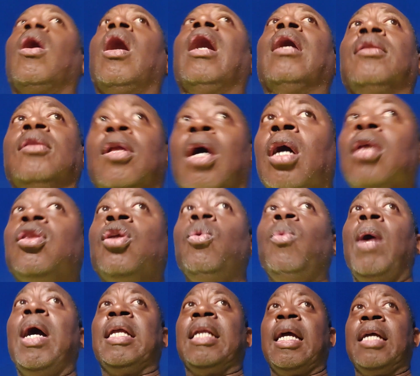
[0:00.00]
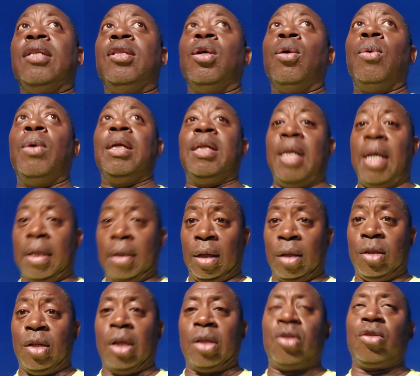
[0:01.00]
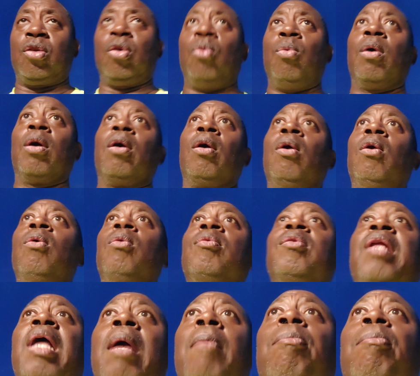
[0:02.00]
Another way they do it in the digital world, they